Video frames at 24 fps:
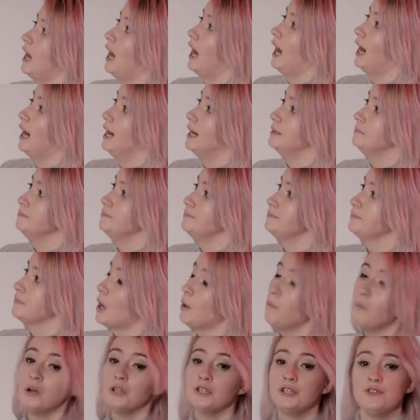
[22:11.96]
And
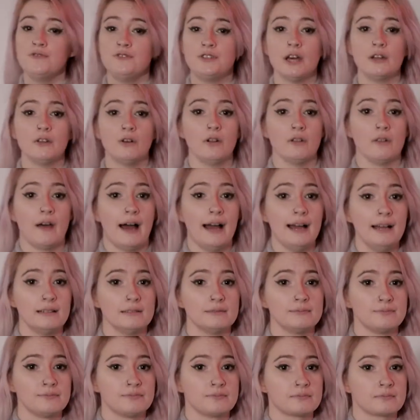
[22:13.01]
once you've done all
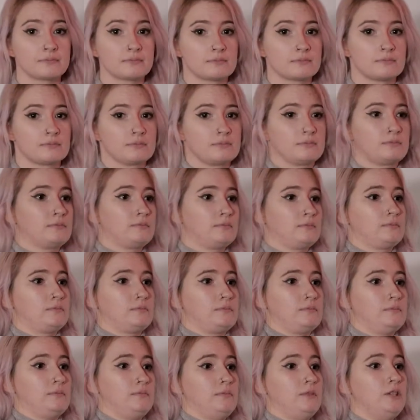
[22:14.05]
that,
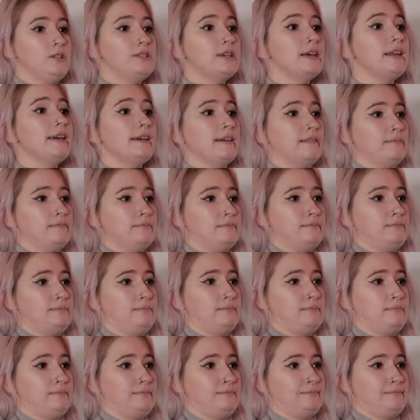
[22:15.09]
you did it.
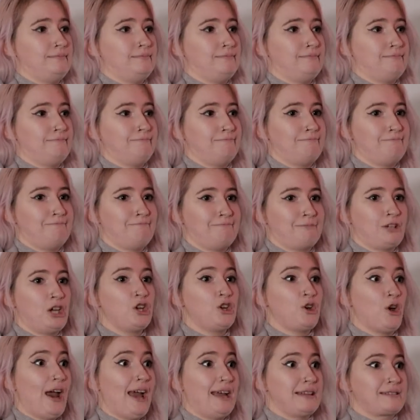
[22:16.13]

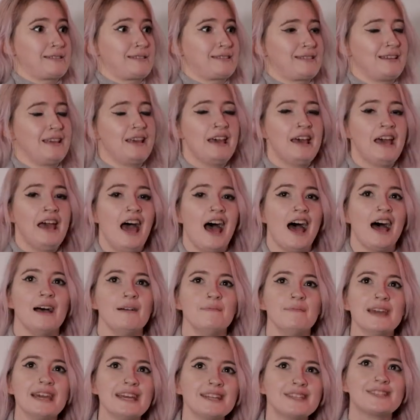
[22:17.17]
Congrats.
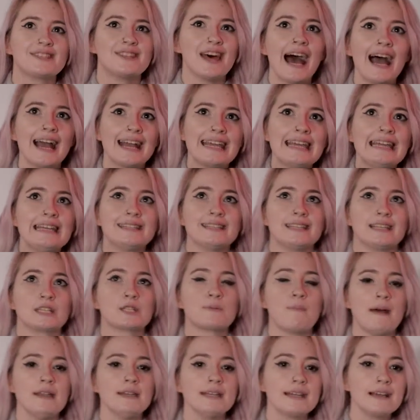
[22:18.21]
It's that easy.
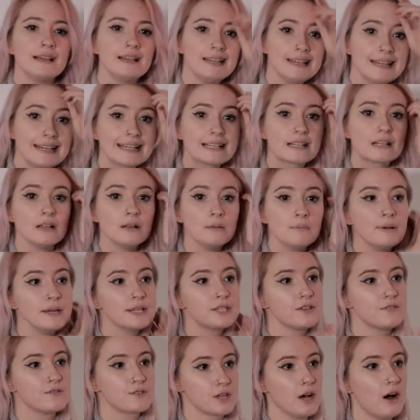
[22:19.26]
Spending a little
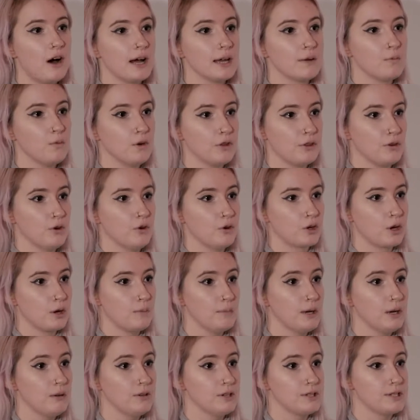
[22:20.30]
bit of time with your
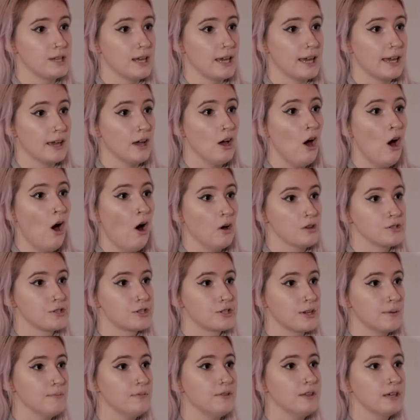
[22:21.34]
community on
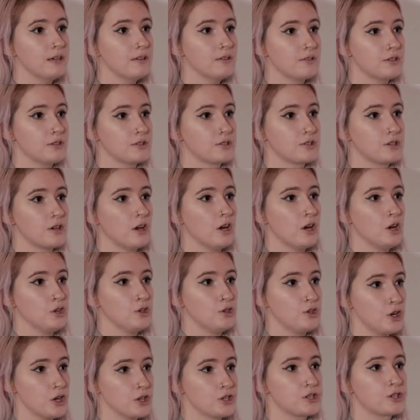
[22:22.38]
something that's
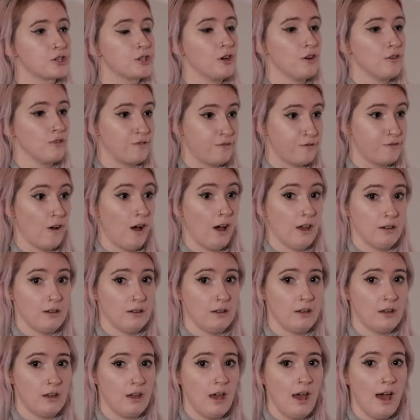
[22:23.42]
just
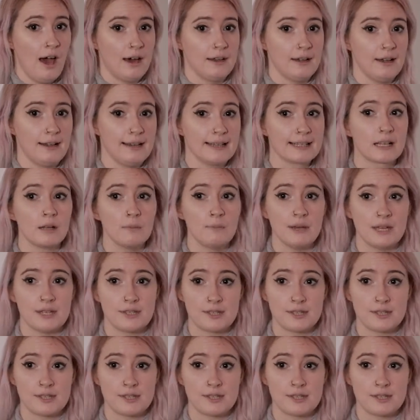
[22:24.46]
fun and a little bit